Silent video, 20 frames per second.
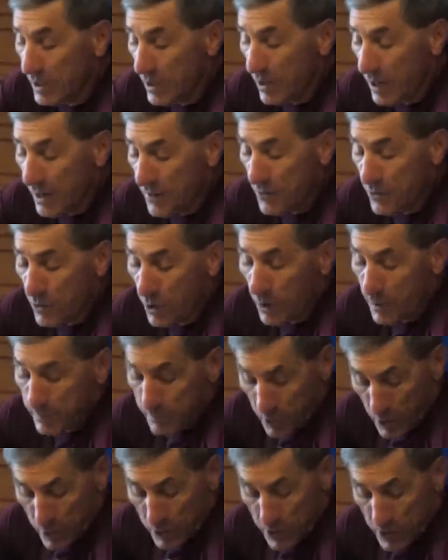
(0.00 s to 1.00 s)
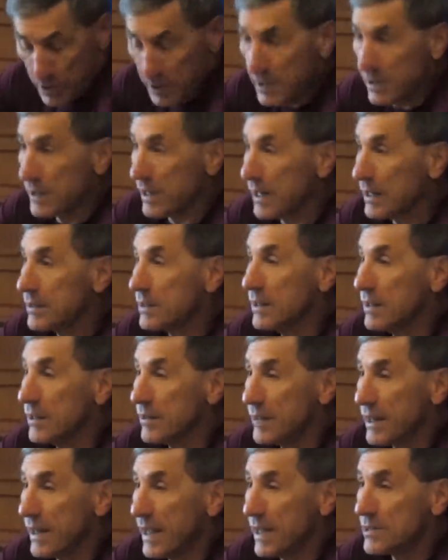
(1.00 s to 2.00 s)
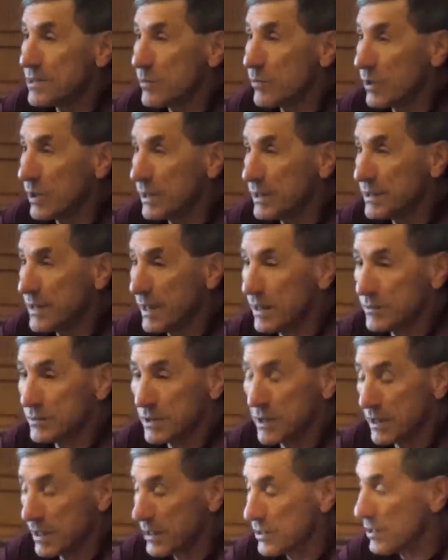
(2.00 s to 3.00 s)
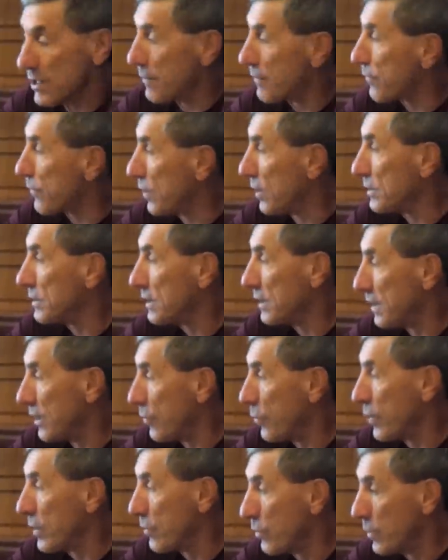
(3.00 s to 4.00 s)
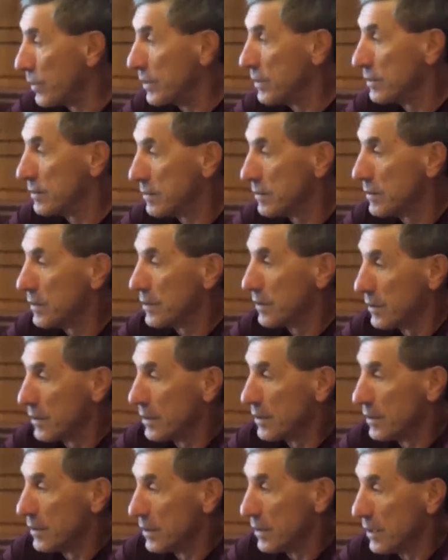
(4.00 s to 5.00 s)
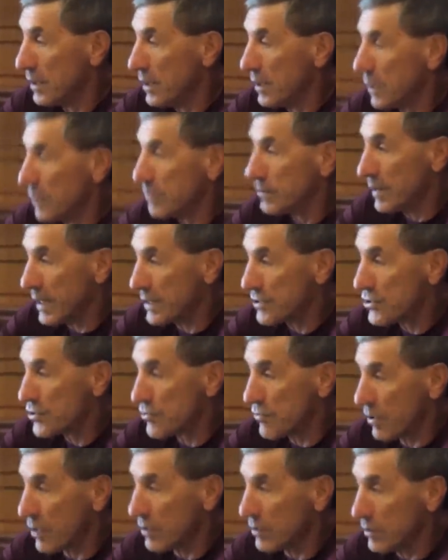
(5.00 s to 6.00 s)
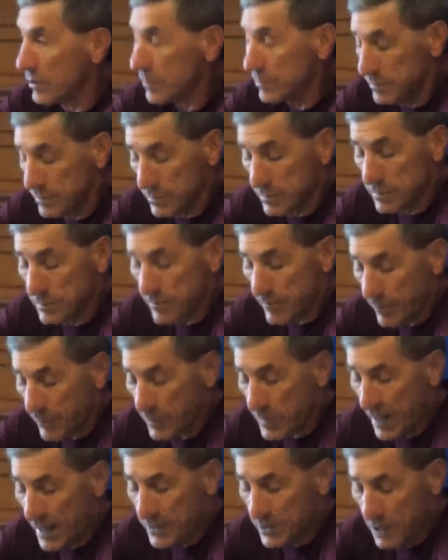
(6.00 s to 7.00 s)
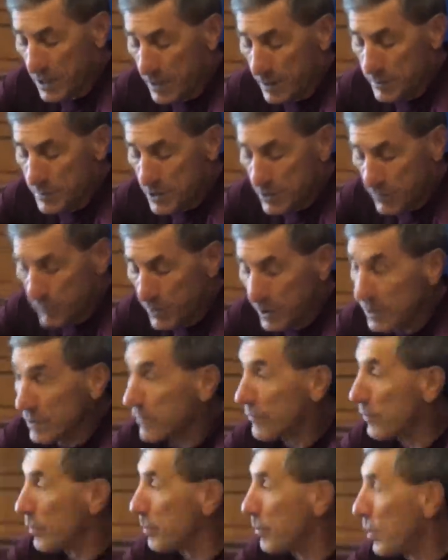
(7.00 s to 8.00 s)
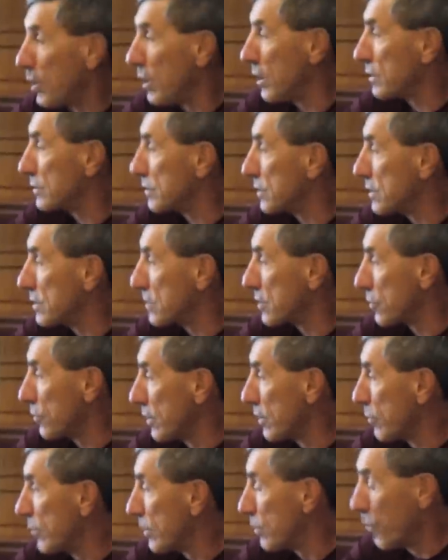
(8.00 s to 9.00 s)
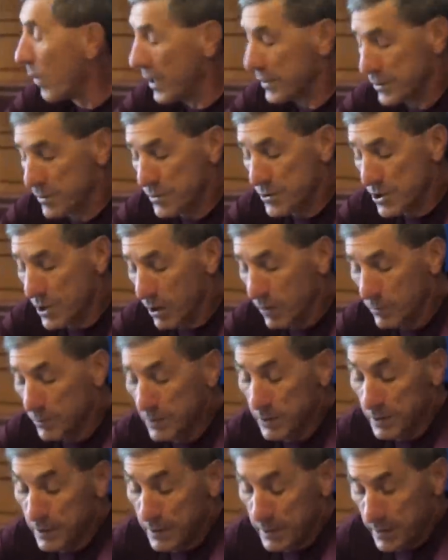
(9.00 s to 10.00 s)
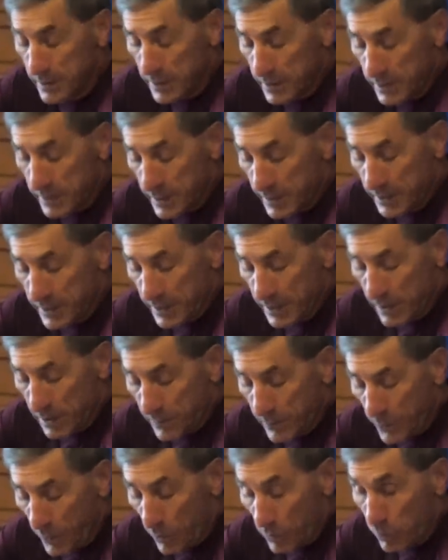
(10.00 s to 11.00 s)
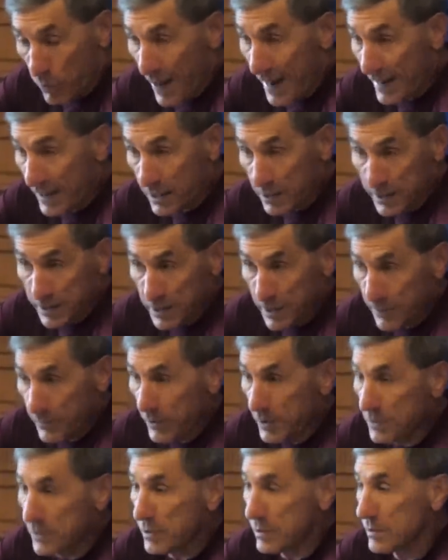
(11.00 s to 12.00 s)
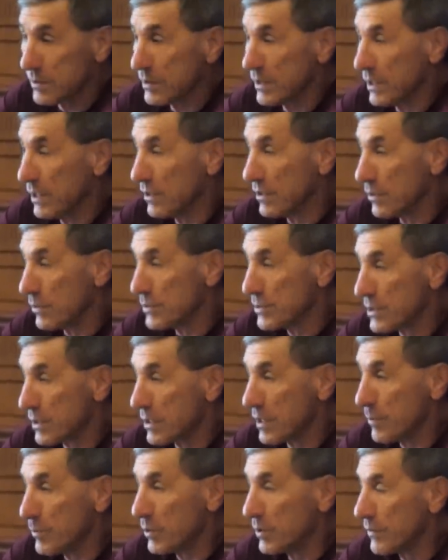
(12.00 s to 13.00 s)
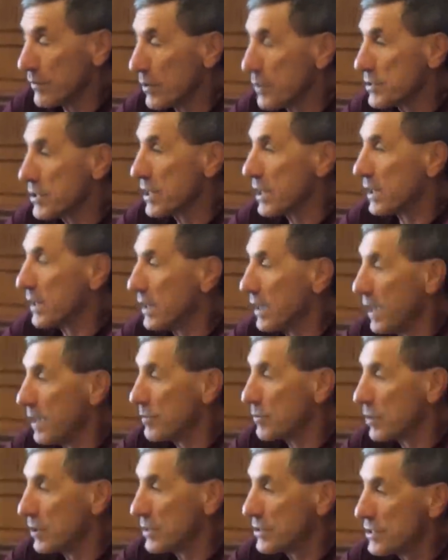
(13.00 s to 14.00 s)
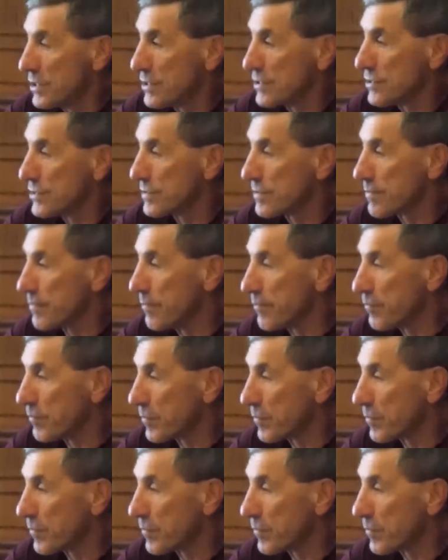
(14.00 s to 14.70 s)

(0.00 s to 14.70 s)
you know, I thought personally that, you know, they had some really talented kids up front and that we would, you know, have struggled at times to run the football to the degree we want to. So it did unfold radically different. You know, there was a couple of those kicking game glitches,